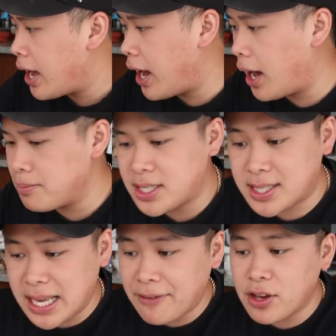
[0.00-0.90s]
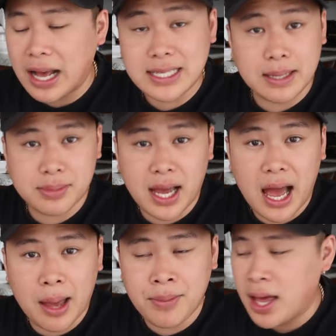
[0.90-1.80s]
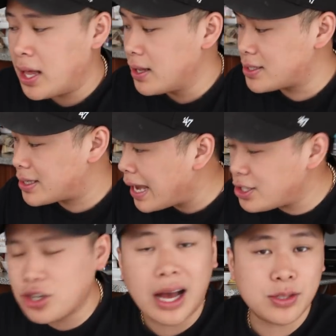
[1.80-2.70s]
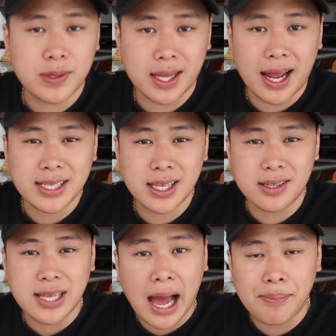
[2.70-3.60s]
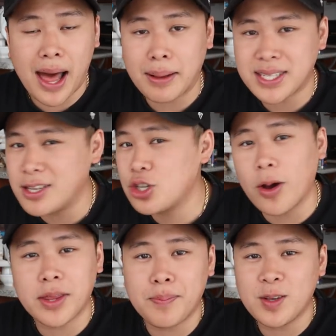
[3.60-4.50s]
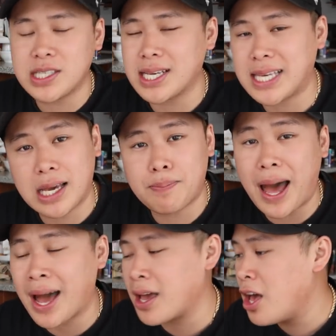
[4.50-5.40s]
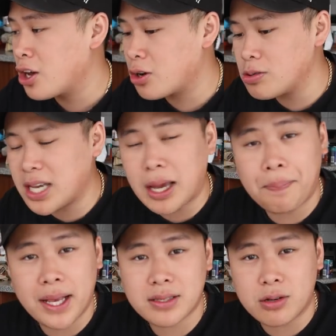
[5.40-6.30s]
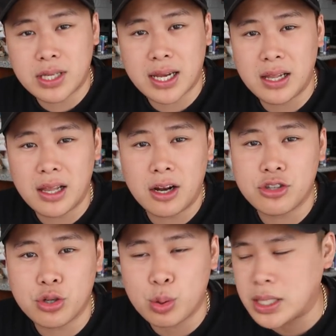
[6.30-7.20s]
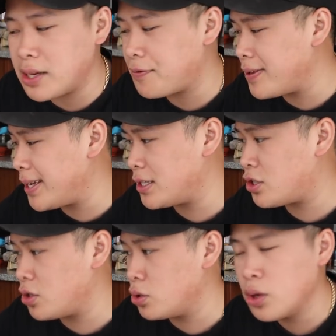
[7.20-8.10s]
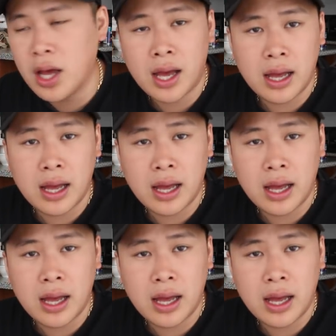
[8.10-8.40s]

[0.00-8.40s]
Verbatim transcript: Um, to save you guys some time, let's hit you guys with a nice little time lapse. Enjoy the music, kick back, go take a piss, go take a little dookie if you need to.